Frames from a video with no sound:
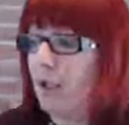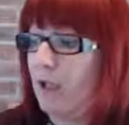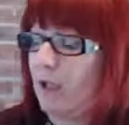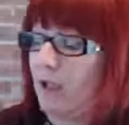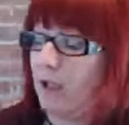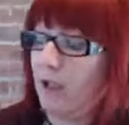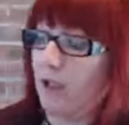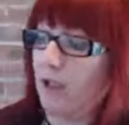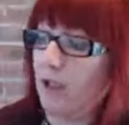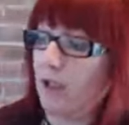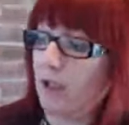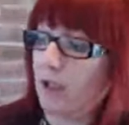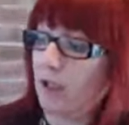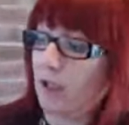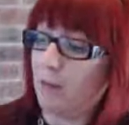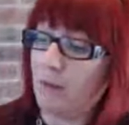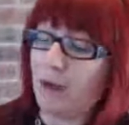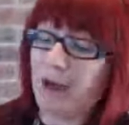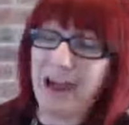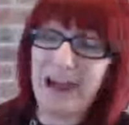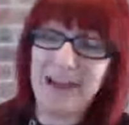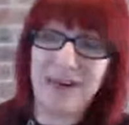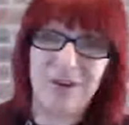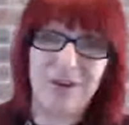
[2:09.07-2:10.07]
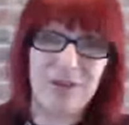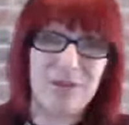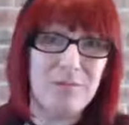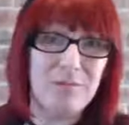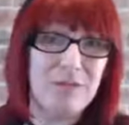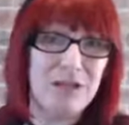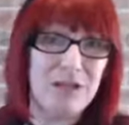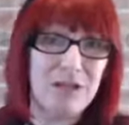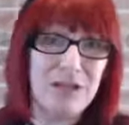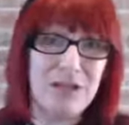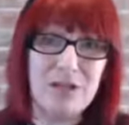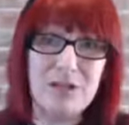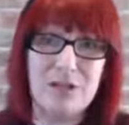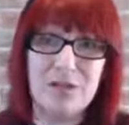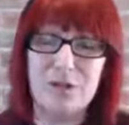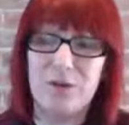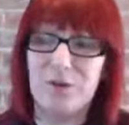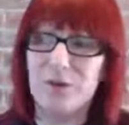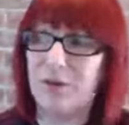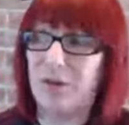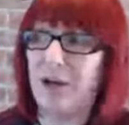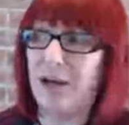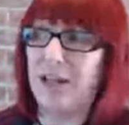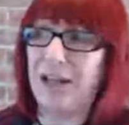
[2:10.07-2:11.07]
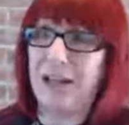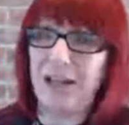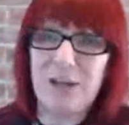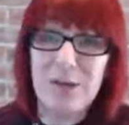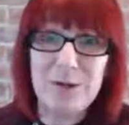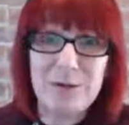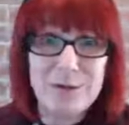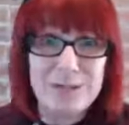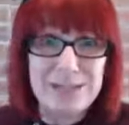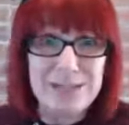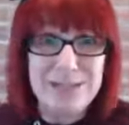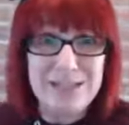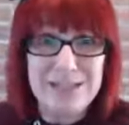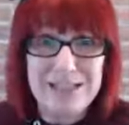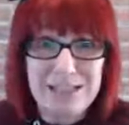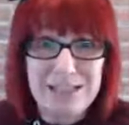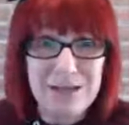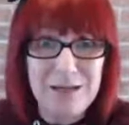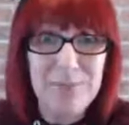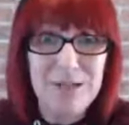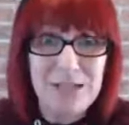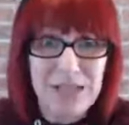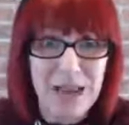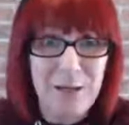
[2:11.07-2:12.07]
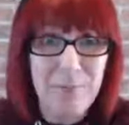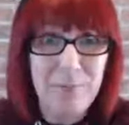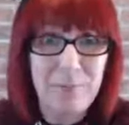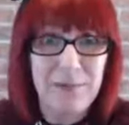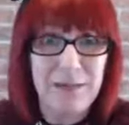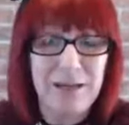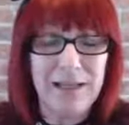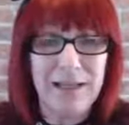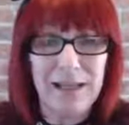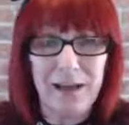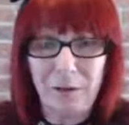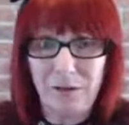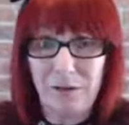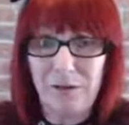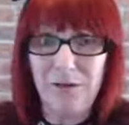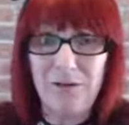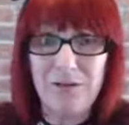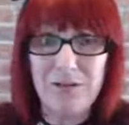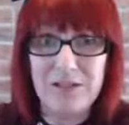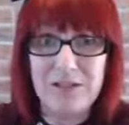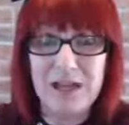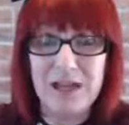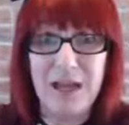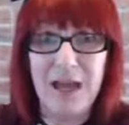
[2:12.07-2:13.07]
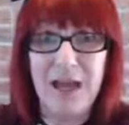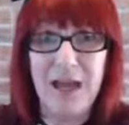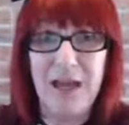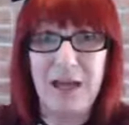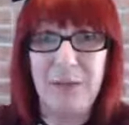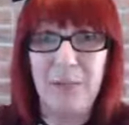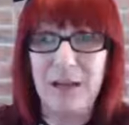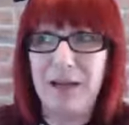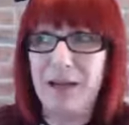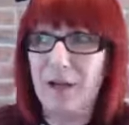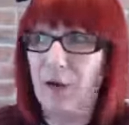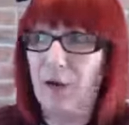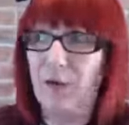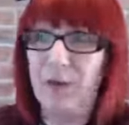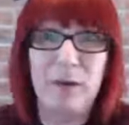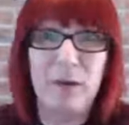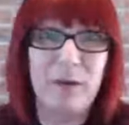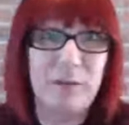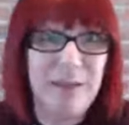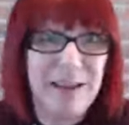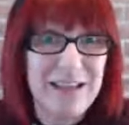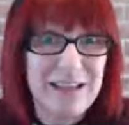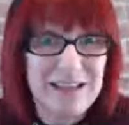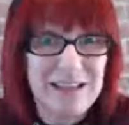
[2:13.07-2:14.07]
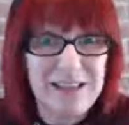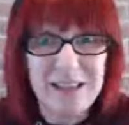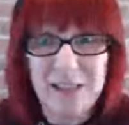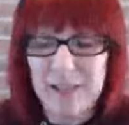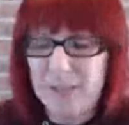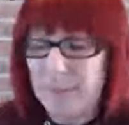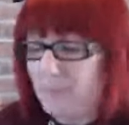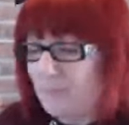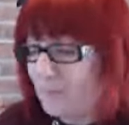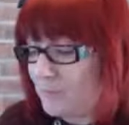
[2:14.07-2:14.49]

I got them years ago, and I use the same template all the time, and I got them off Etsy.